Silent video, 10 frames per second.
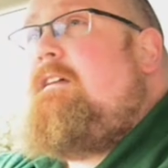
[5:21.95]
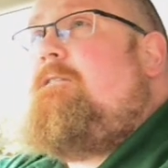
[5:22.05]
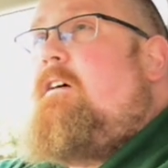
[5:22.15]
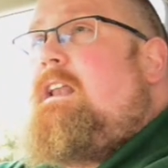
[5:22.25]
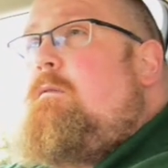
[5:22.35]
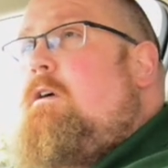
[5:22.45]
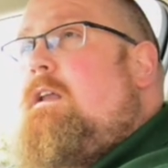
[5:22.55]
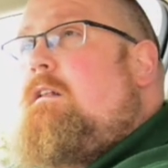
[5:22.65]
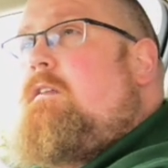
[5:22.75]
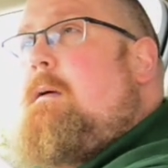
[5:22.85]
then finally, we've got
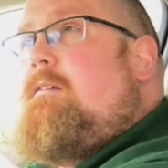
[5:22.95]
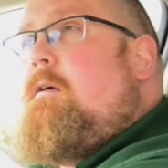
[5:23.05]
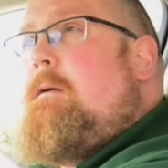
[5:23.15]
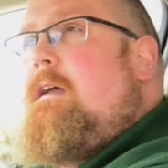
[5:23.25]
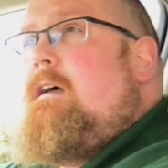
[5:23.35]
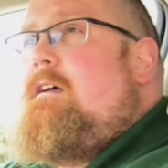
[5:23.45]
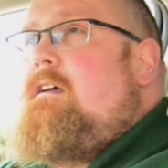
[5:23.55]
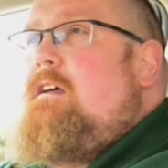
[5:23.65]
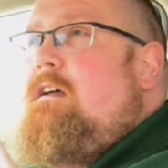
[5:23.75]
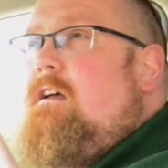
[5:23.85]
a little space up here
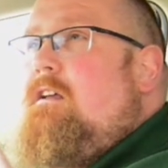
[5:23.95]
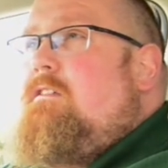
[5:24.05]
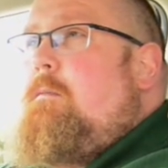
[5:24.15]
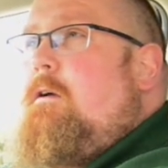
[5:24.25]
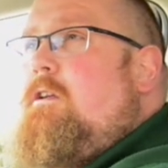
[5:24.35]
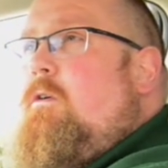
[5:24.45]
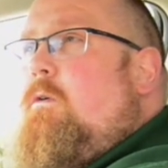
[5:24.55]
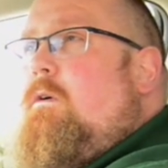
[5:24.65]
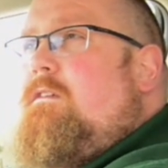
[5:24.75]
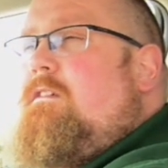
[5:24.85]
to put
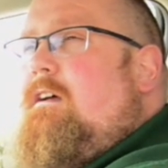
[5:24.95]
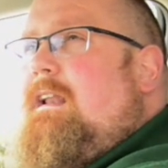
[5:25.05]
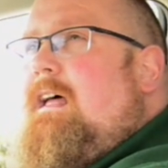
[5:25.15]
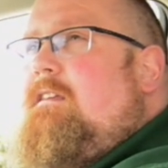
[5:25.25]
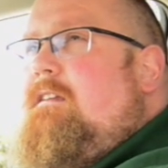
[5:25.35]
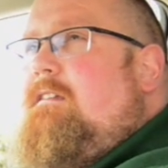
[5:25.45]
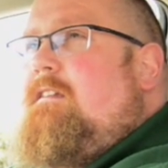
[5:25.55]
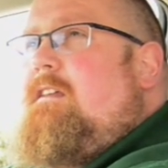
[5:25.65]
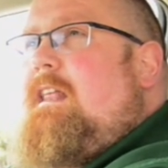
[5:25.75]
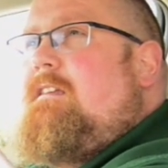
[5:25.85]
your sunglasses,
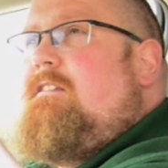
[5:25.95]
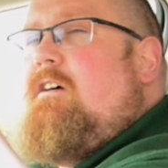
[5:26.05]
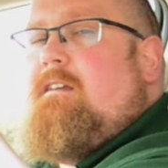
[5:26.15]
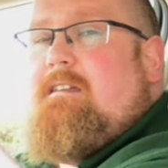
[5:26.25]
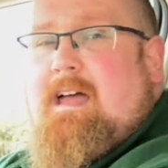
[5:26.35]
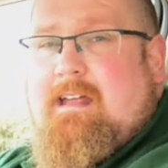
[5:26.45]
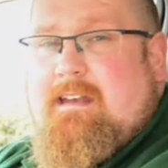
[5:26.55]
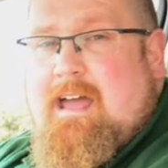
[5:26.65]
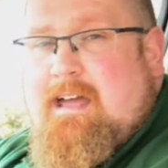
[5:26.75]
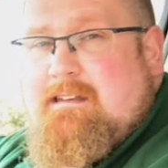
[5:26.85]
so that's nice and
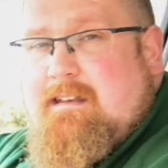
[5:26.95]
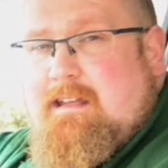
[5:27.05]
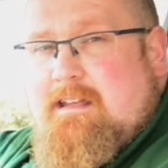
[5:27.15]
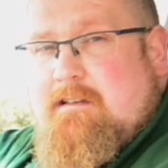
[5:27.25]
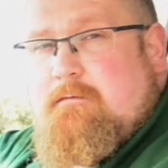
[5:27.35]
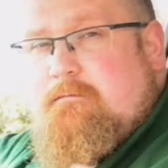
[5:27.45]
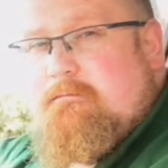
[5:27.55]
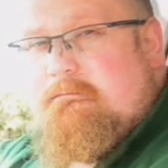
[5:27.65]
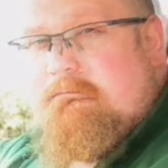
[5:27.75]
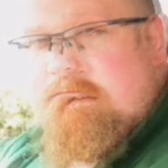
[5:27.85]
handy.
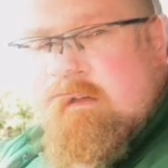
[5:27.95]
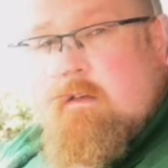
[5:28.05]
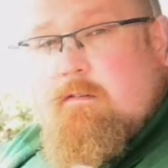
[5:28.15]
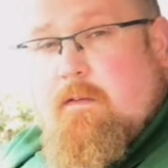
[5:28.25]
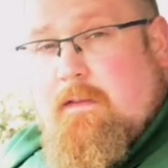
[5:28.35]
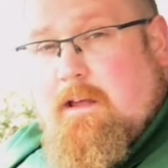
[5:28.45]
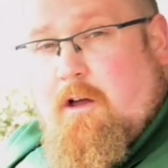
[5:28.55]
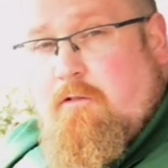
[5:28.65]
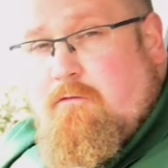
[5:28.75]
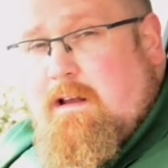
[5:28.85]
Something
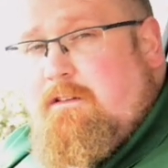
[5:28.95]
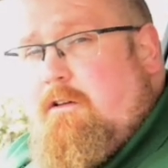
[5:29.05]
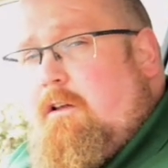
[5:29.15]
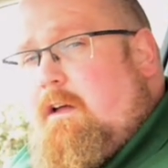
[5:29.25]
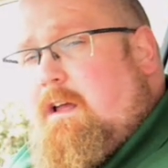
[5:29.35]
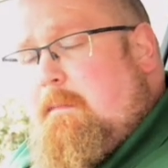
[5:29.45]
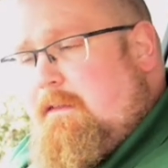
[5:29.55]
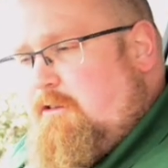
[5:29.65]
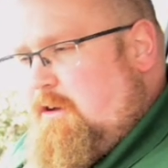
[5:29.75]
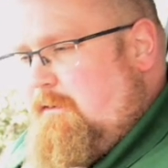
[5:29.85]
I really do like
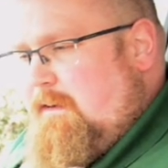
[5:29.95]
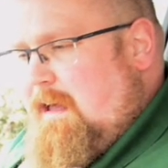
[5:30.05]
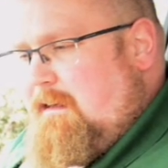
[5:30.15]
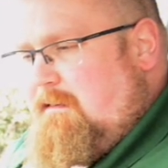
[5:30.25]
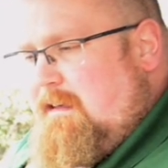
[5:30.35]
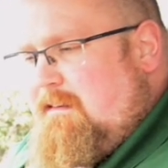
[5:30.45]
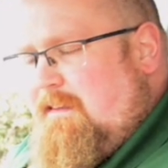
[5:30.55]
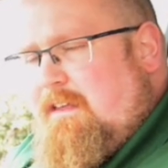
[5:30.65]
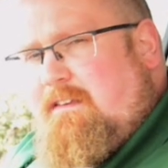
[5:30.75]
about the GV80 is that there's